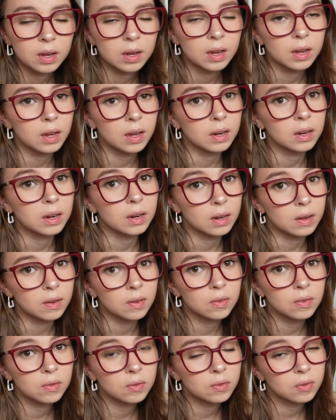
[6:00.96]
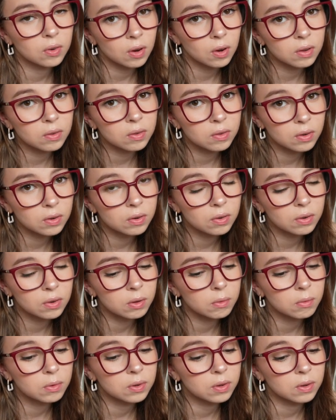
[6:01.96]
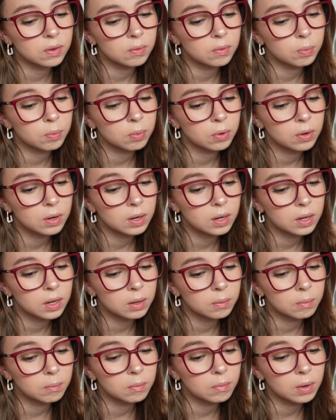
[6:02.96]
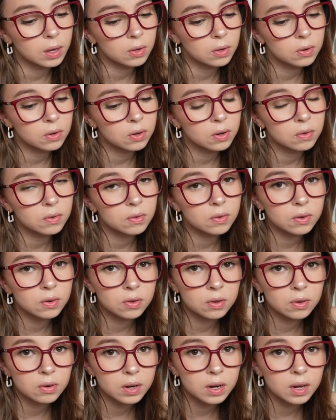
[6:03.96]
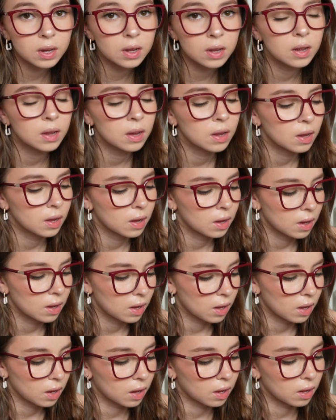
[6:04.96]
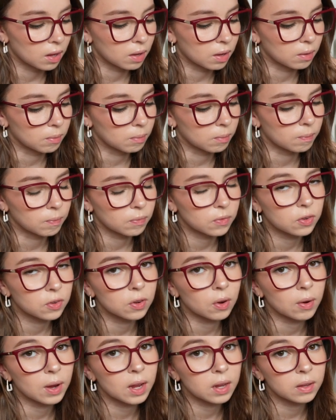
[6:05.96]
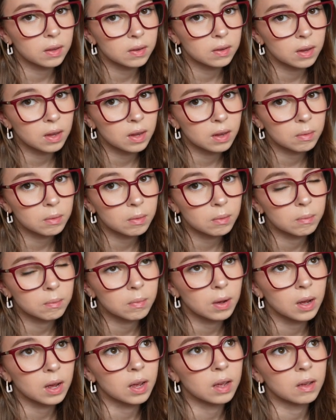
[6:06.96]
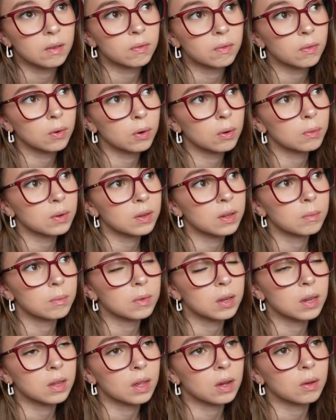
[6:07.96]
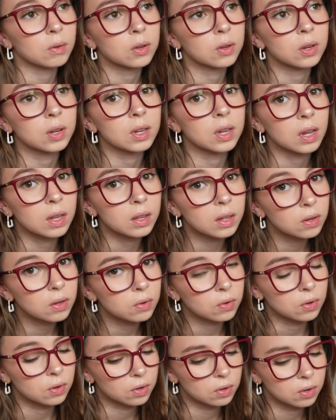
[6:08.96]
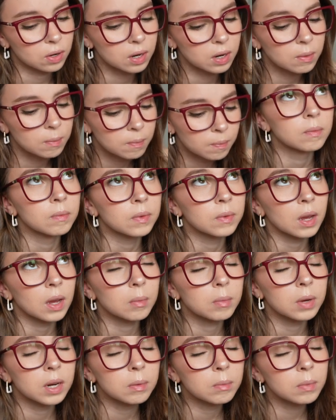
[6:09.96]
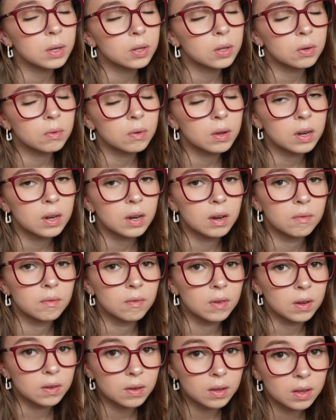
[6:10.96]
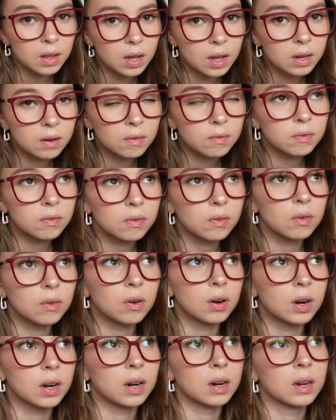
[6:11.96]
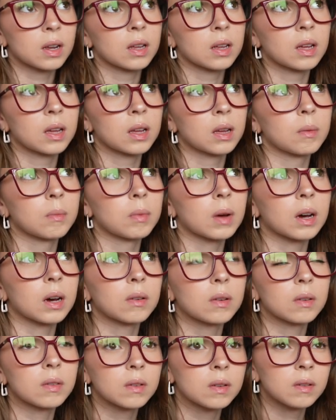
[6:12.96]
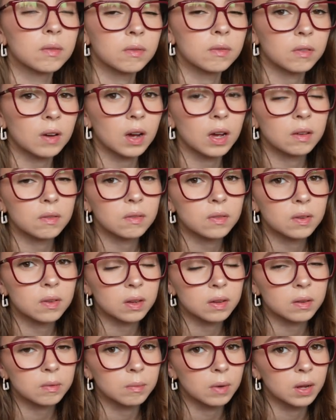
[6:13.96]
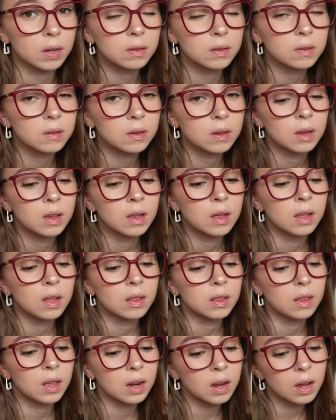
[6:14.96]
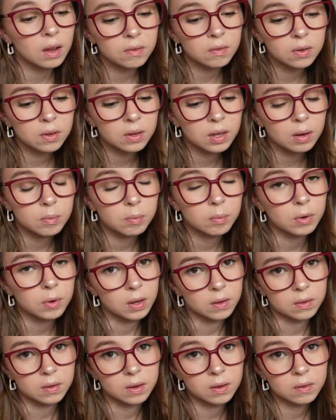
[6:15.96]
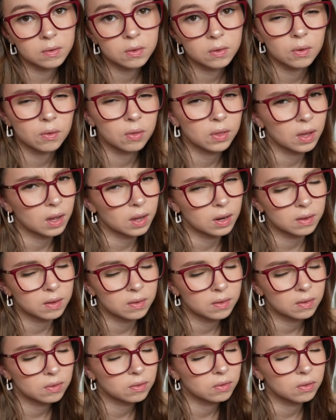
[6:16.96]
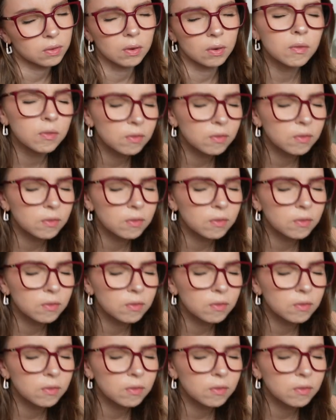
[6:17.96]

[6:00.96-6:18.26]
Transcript: and it is jaw surgery, which is pretty major surgery. Um, so I had to take my four wisdom teeth out to get the surgery. I'm gonna be doing Invisalign for about five, six months. Then I have to get braces, so that is so